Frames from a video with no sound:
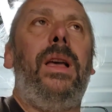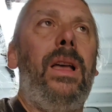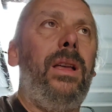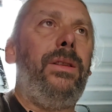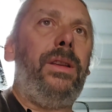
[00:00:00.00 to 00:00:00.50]

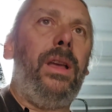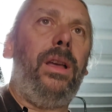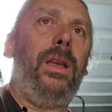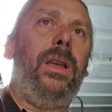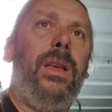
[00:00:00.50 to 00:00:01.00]
and
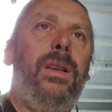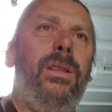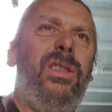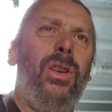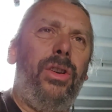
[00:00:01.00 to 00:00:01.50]

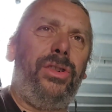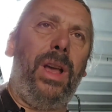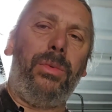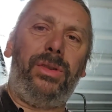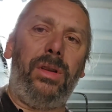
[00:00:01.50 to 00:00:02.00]
gosh,
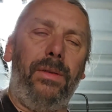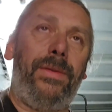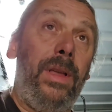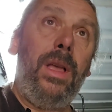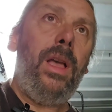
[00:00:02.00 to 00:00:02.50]
that was tough.